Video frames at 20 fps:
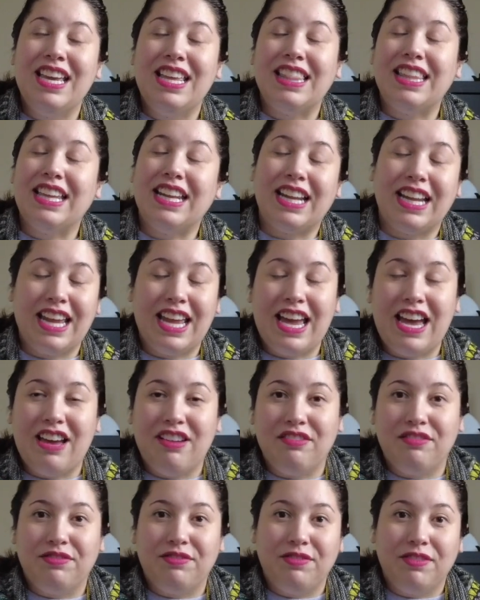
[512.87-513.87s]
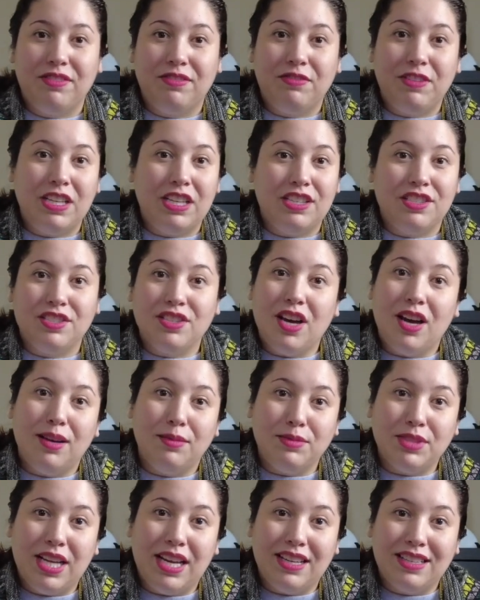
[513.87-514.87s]
than I have finished
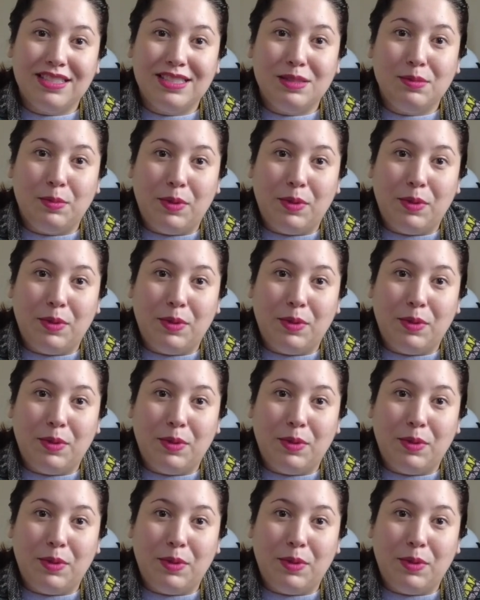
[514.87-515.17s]
objects,